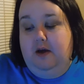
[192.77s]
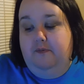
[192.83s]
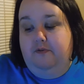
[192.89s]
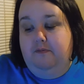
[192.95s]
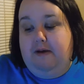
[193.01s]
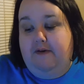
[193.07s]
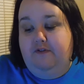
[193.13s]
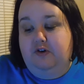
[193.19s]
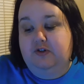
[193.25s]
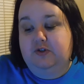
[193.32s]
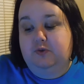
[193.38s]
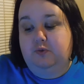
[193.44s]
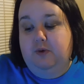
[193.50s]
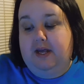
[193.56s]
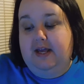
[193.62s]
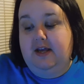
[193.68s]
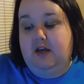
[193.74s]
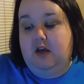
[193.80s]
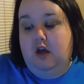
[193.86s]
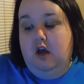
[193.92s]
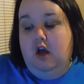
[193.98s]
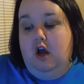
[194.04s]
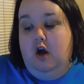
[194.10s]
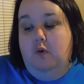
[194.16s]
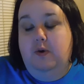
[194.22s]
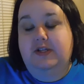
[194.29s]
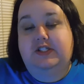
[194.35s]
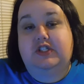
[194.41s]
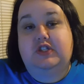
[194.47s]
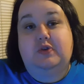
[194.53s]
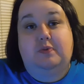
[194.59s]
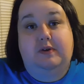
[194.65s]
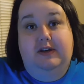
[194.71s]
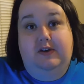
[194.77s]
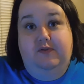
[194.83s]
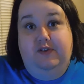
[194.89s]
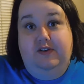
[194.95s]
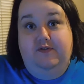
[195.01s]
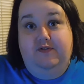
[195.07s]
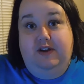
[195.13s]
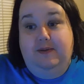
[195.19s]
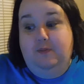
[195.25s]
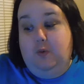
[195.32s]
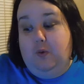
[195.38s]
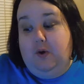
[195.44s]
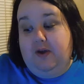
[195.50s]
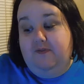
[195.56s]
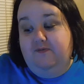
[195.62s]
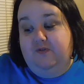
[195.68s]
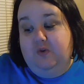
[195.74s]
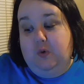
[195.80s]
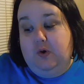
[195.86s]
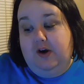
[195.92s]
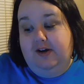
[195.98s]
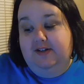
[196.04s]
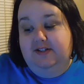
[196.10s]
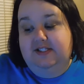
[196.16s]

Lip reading: for my first week was 350.4.